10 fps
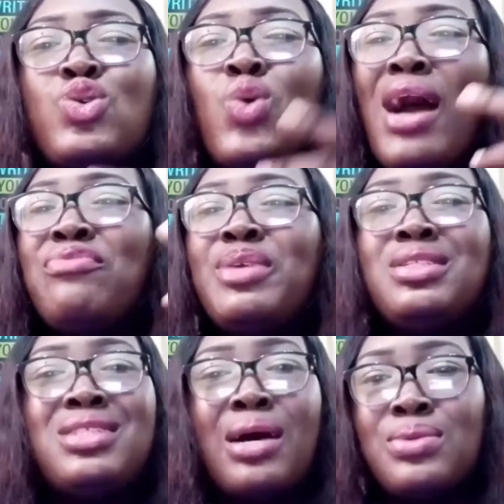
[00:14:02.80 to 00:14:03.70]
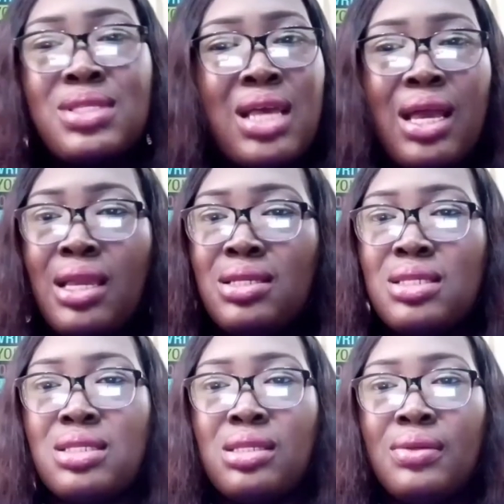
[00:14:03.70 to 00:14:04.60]
who have been
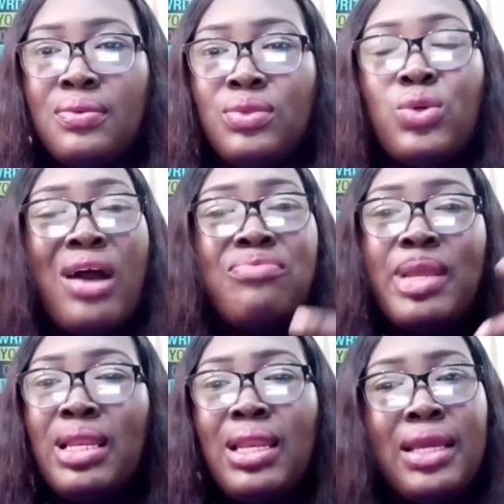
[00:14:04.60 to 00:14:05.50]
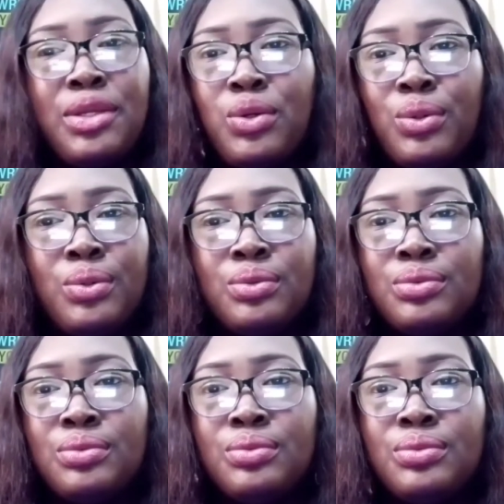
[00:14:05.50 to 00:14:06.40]
downsized, who have been let go,
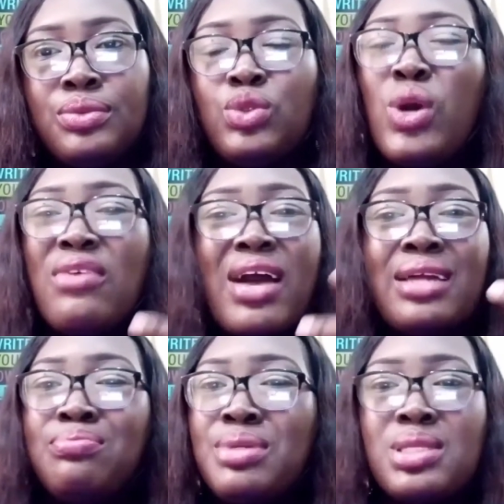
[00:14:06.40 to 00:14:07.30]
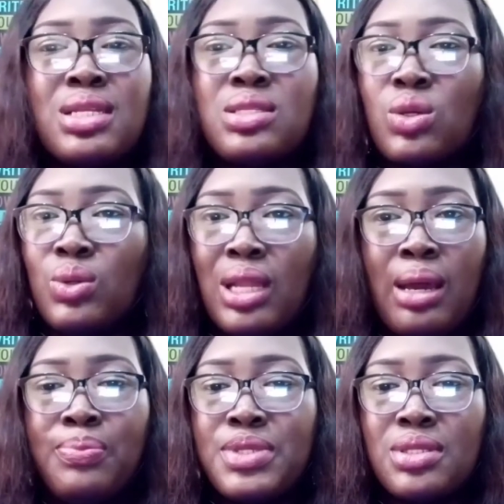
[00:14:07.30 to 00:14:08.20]
who have had business
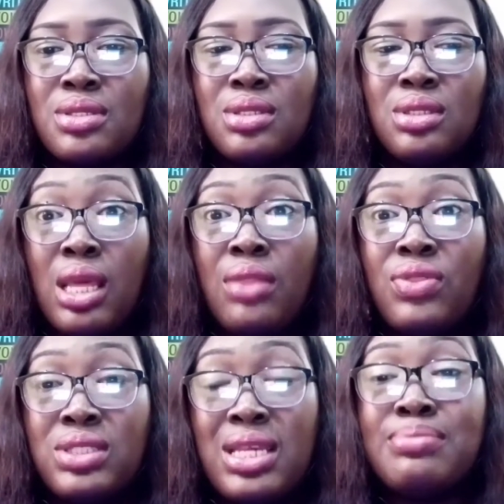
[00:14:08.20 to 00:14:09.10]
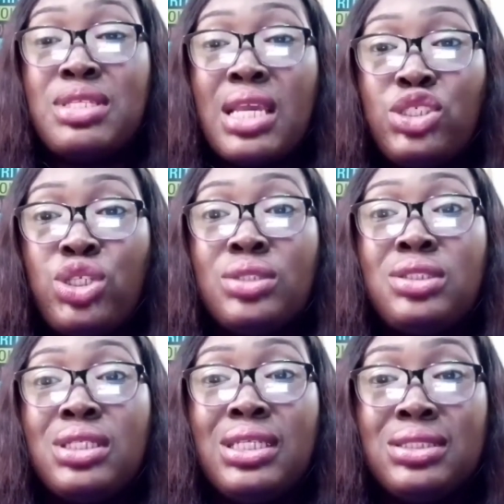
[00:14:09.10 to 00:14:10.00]
collapse, the temptation
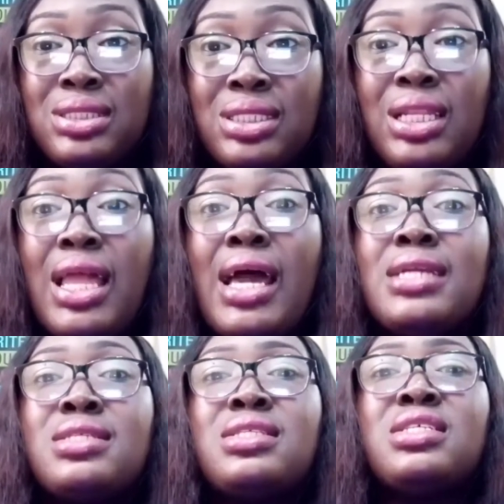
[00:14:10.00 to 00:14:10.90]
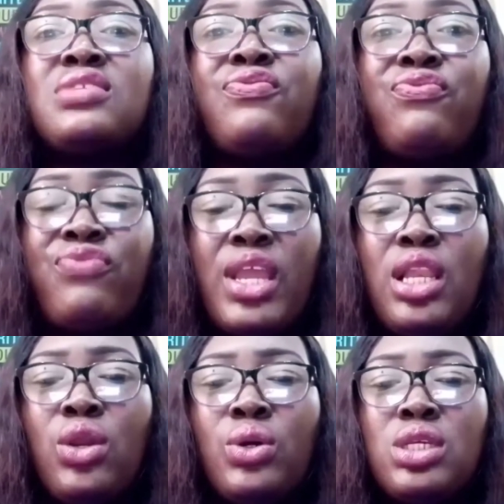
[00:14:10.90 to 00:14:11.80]
to internalize this
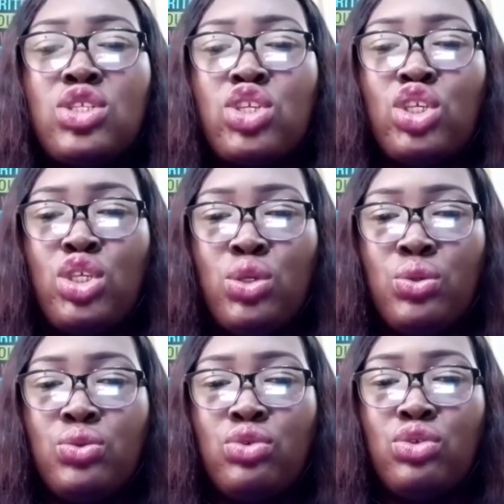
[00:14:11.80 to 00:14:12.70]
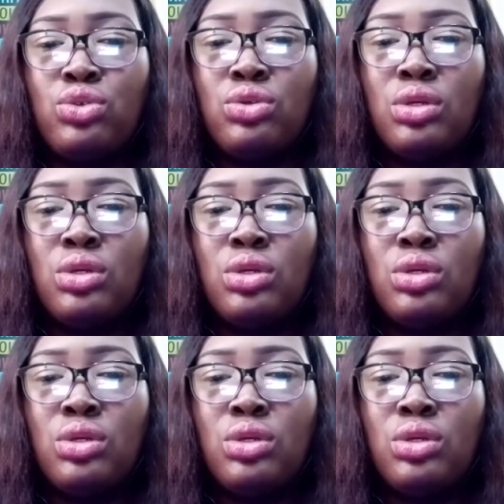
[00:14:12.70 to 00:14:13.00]
failure is huge.